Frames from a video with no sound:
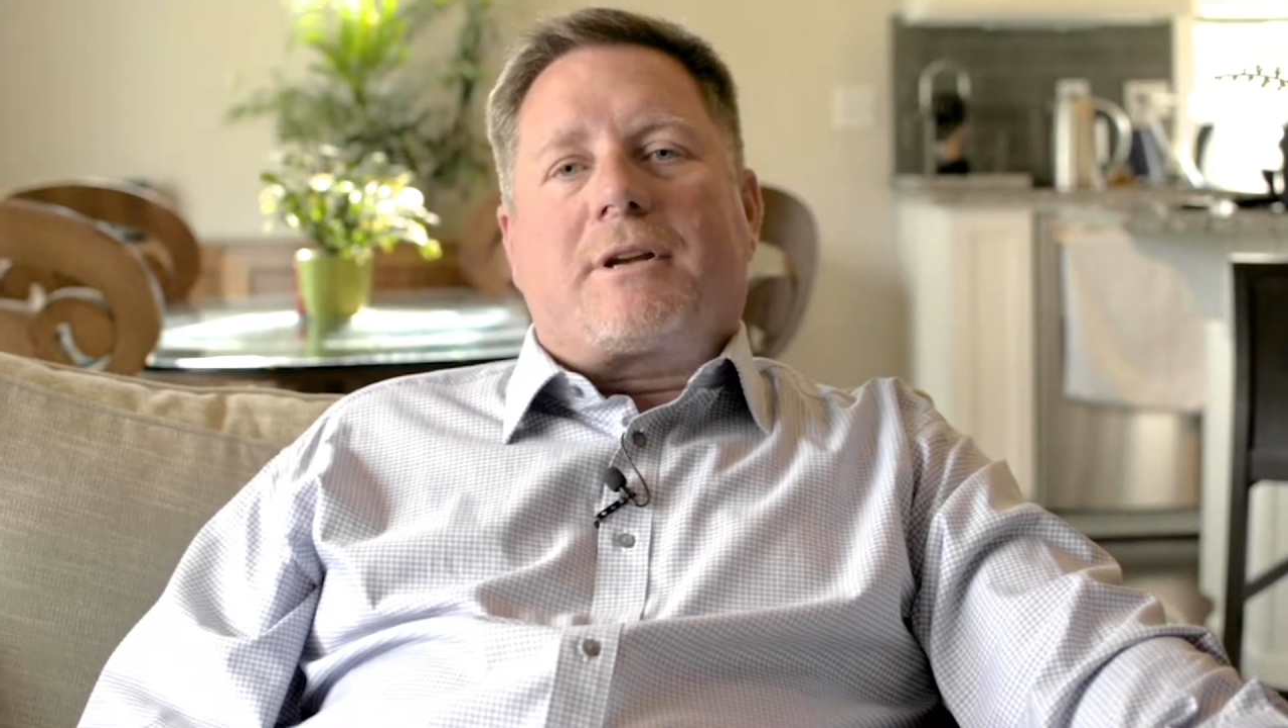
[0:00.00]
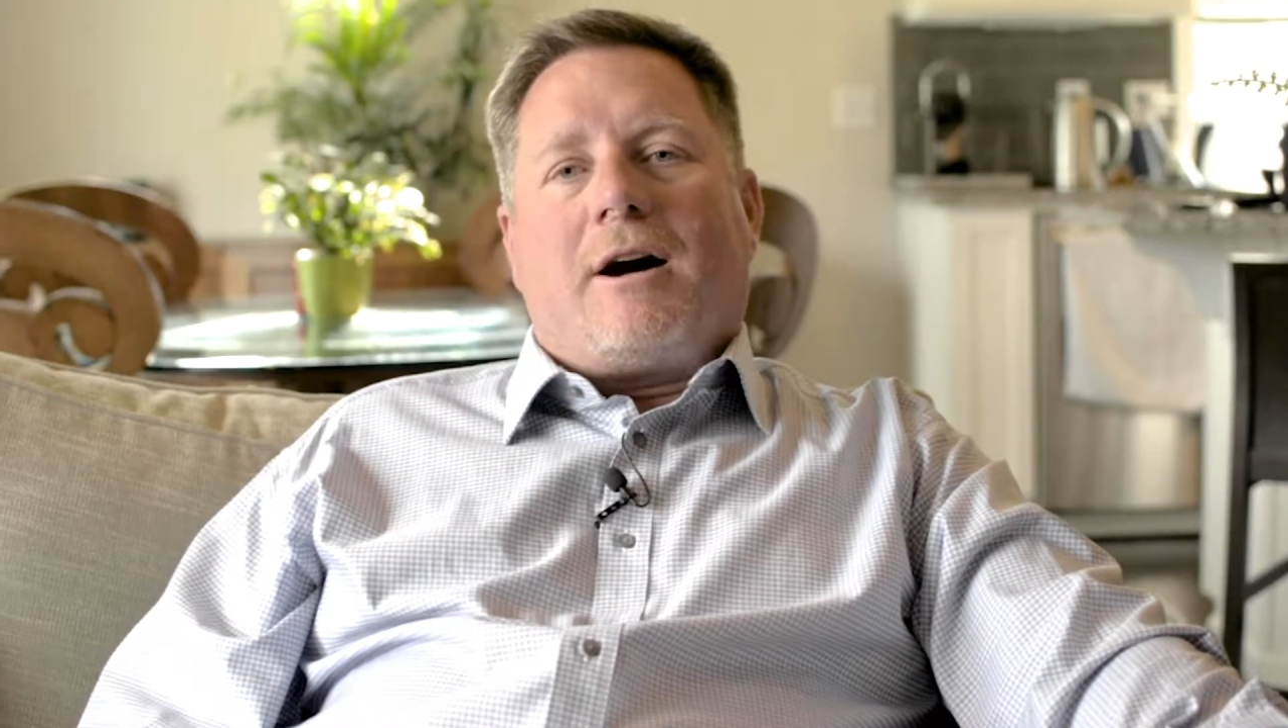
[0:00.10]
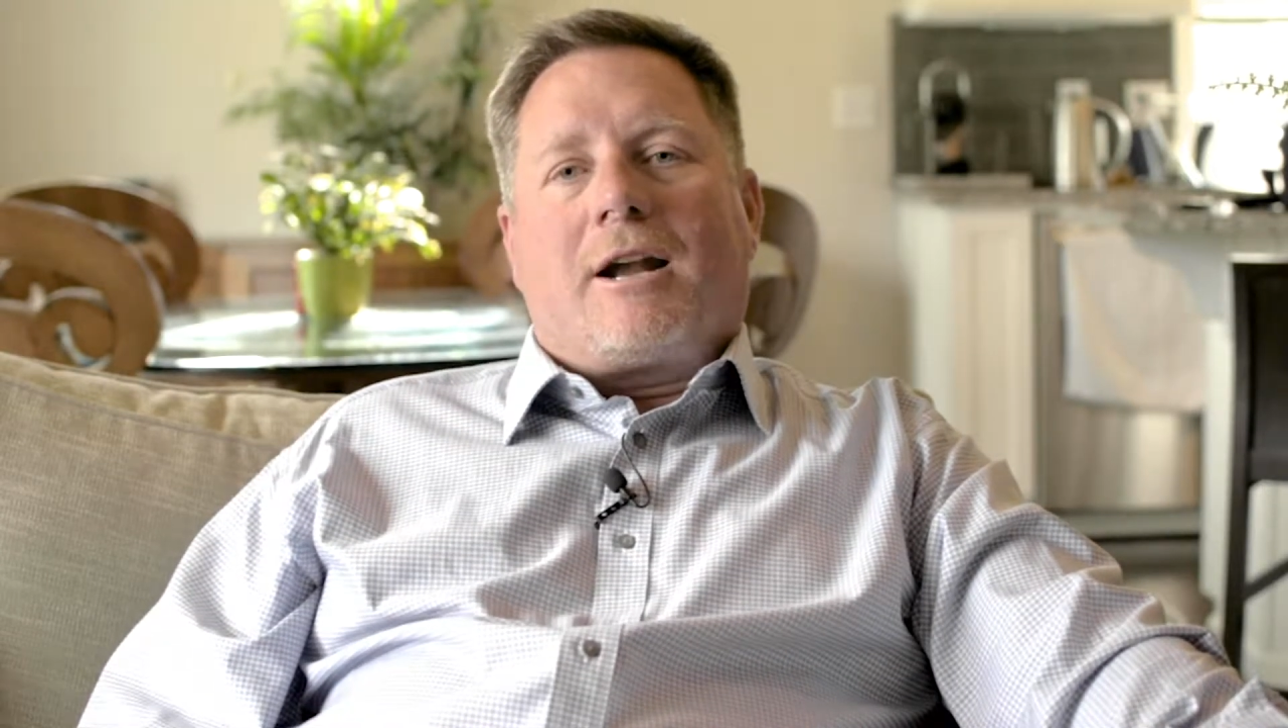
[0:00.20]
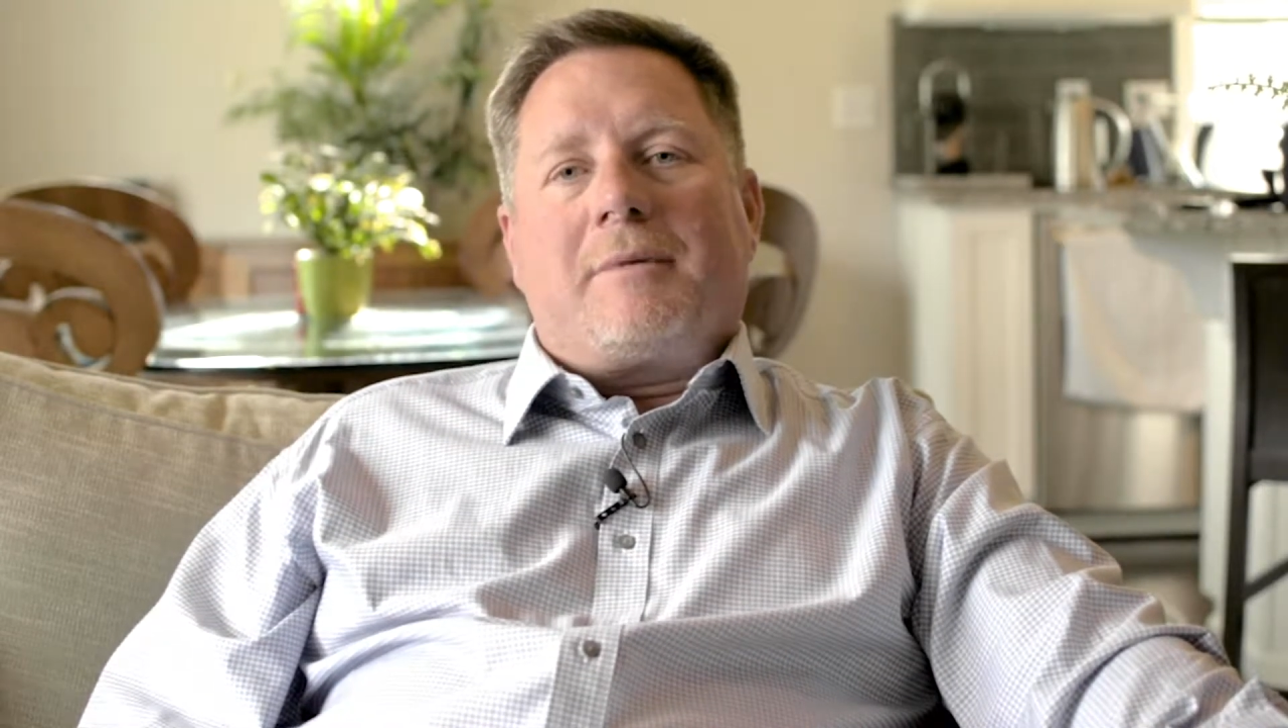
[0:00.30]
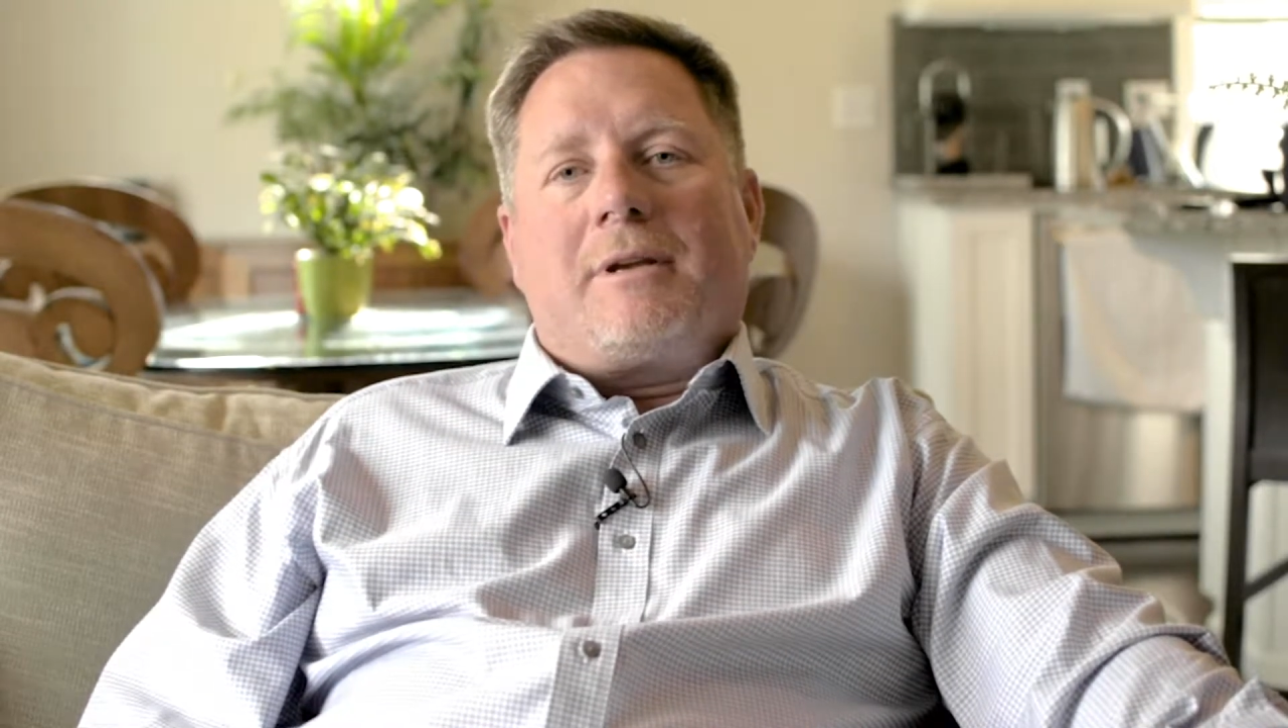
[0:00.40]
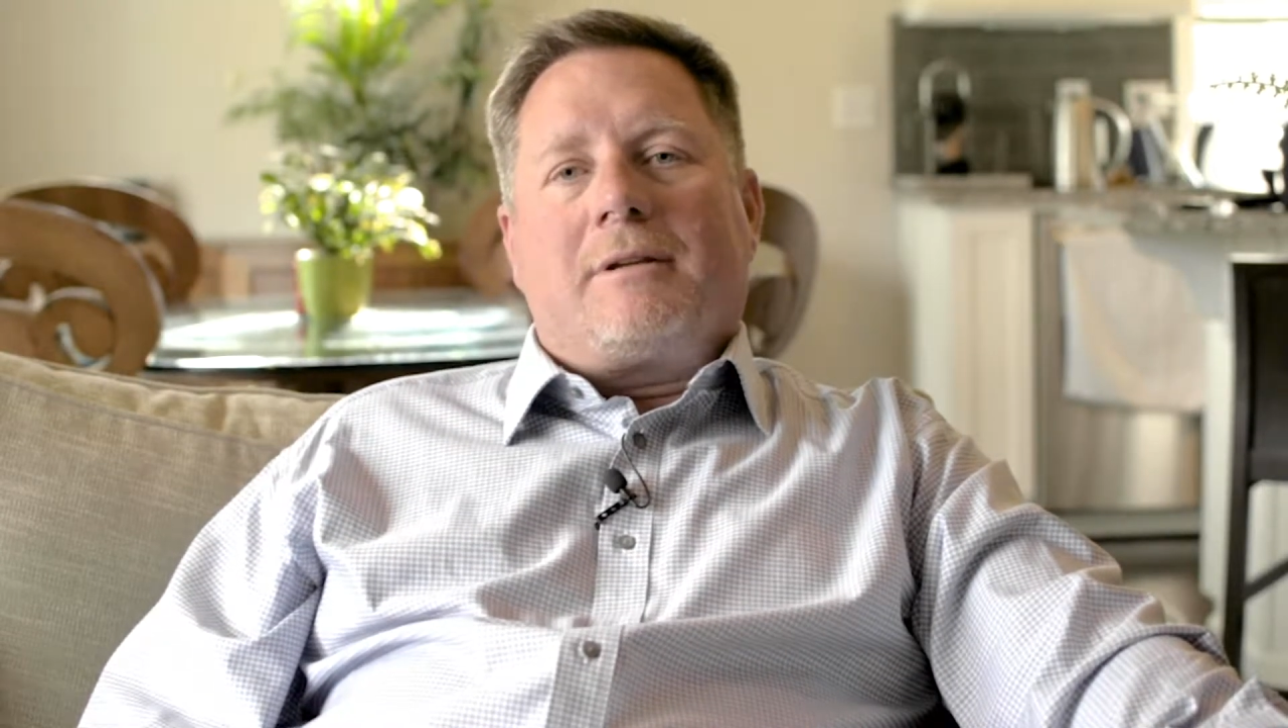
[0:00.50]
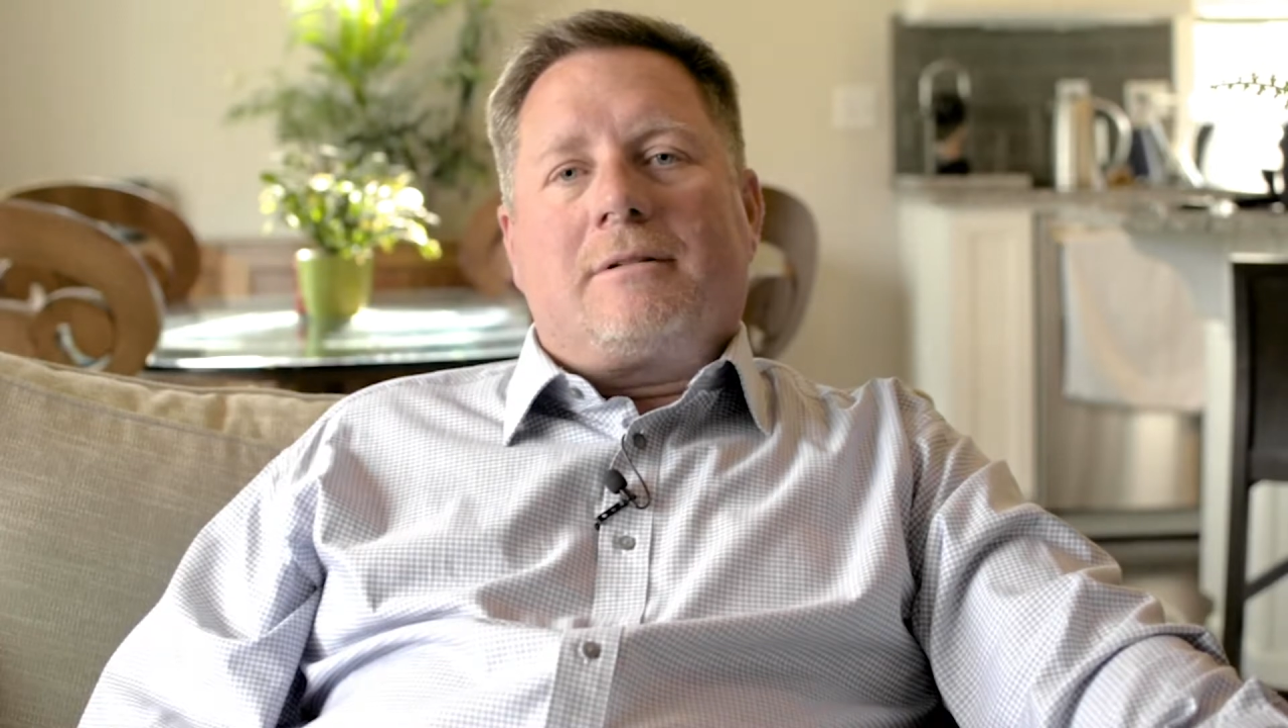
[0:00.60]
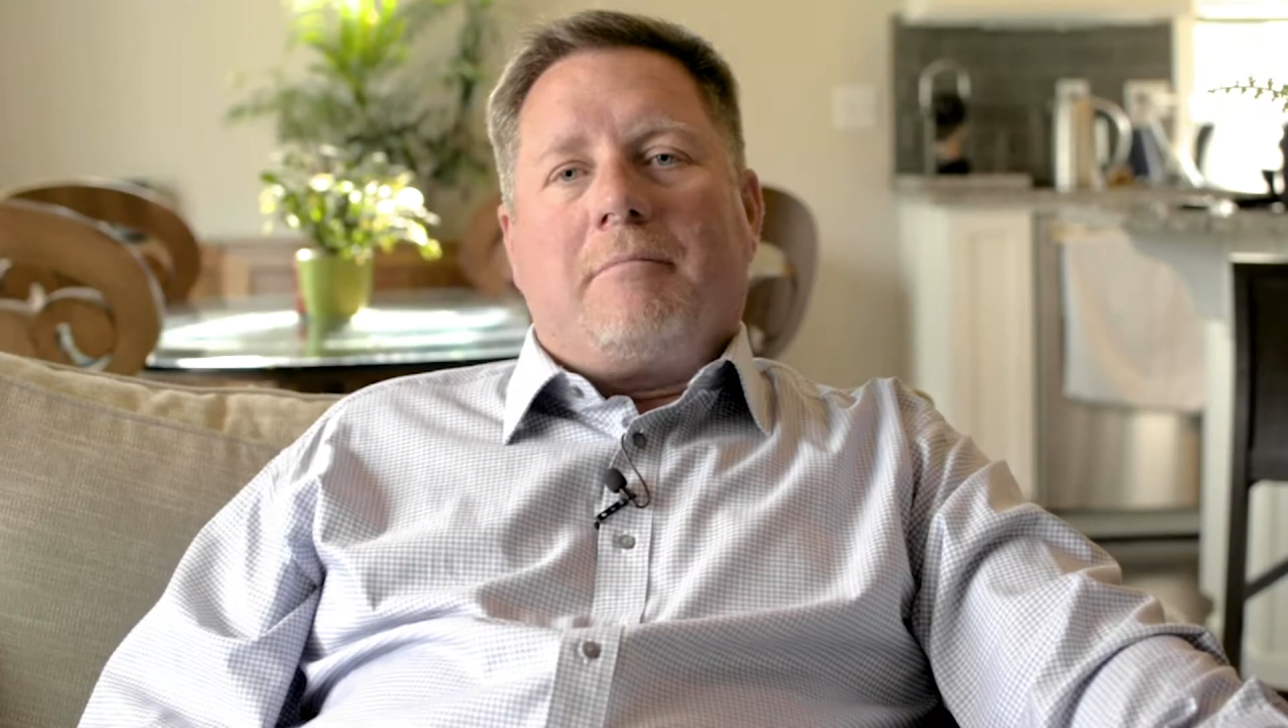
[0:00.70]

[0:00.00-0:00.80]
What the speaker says: economy,